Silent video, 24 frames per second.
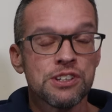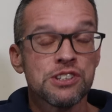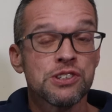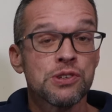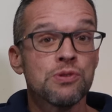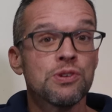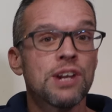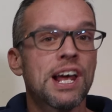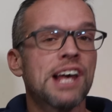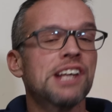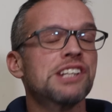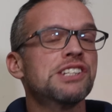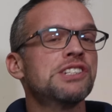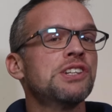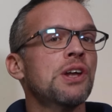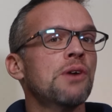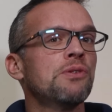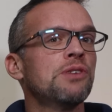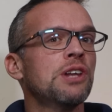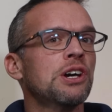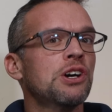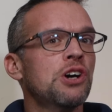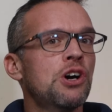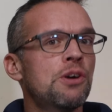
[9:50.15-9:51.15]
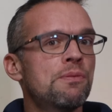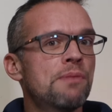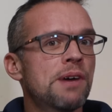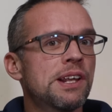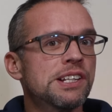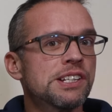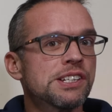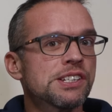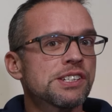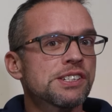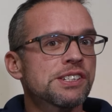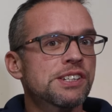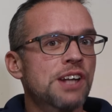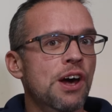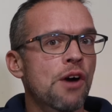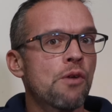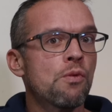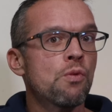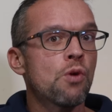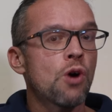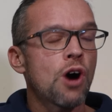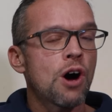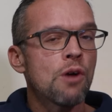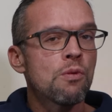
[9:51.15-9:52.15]
Do let us know in the comments
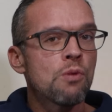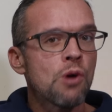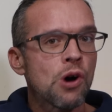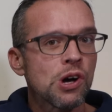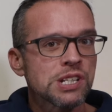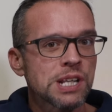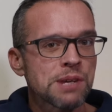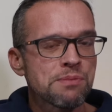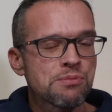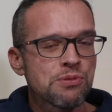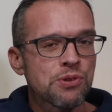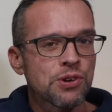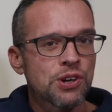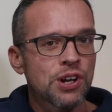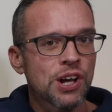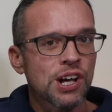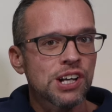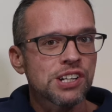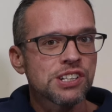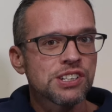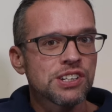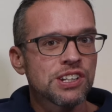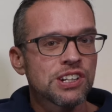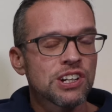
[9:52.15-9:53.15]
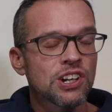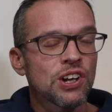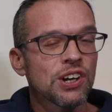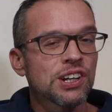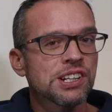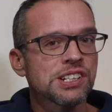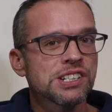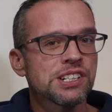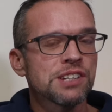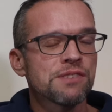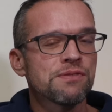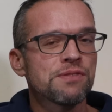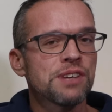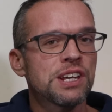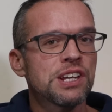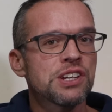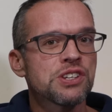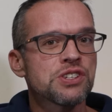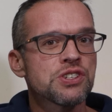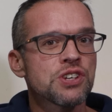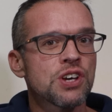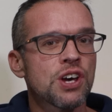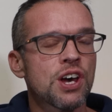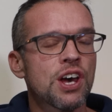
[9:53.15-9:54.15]
what OASE products you'd like us to
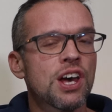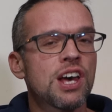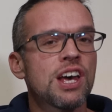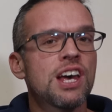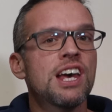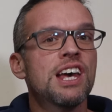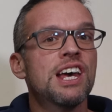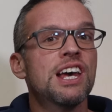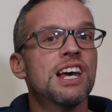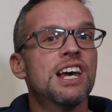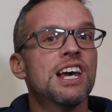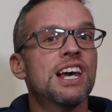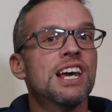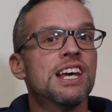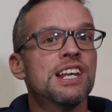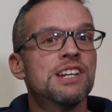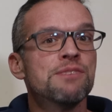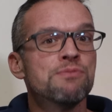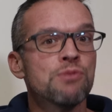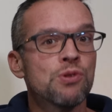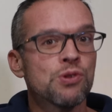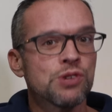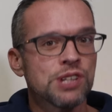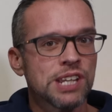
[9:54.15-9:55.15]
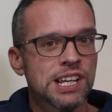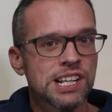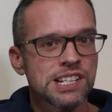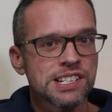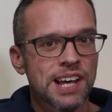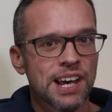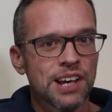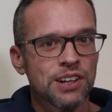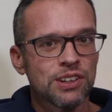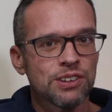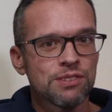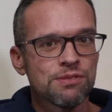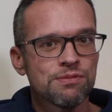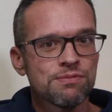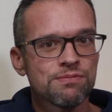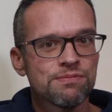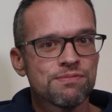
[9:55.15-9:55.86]
feature in more detail.